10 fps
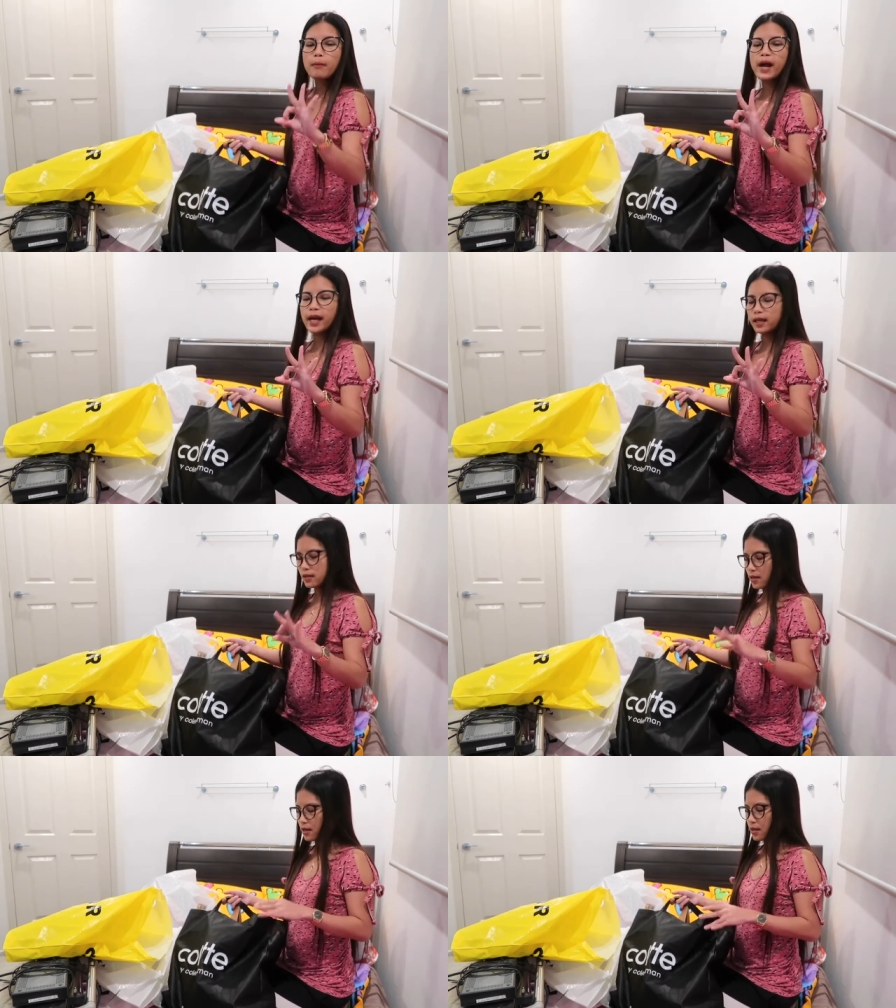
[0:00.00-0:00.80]

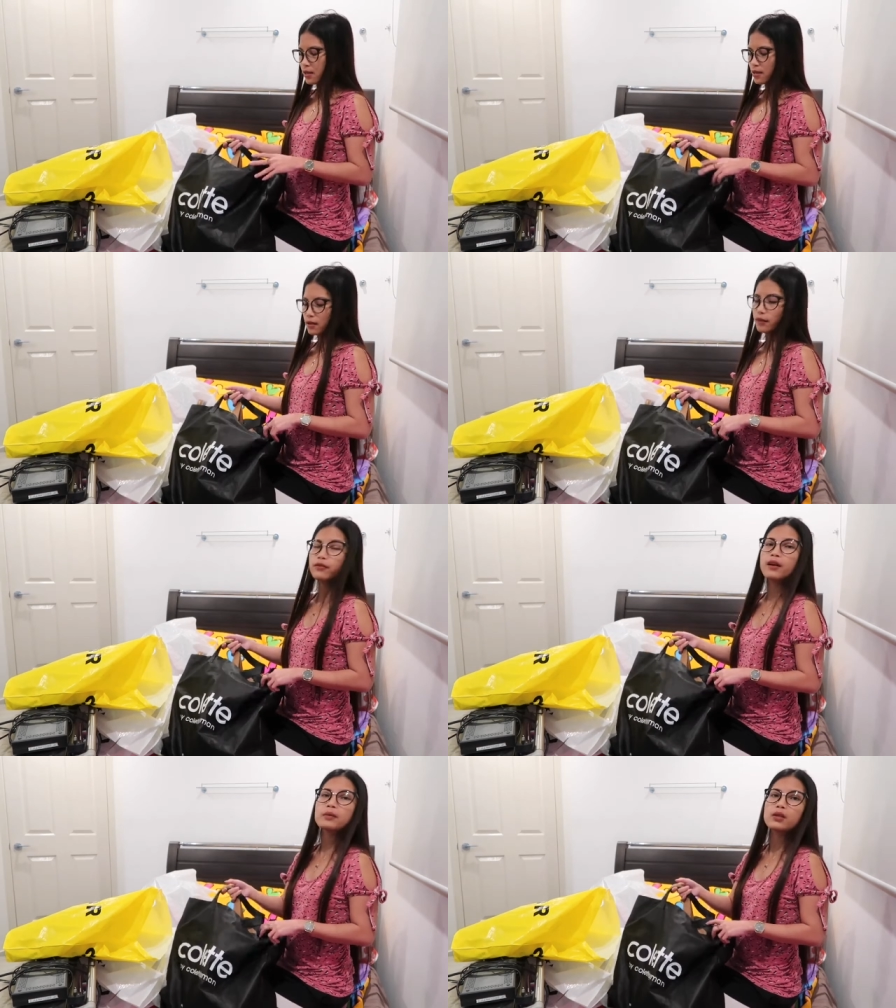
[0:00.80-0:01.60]
bags, and these are
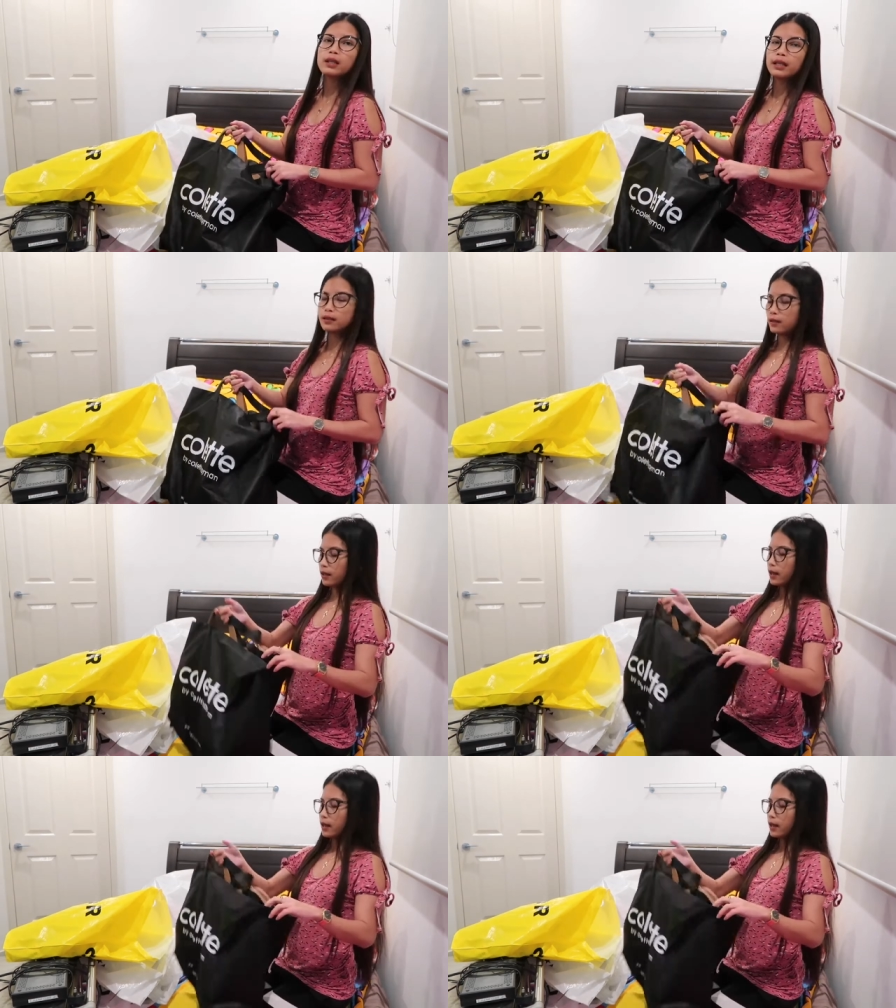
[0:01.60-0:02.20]
from Colette.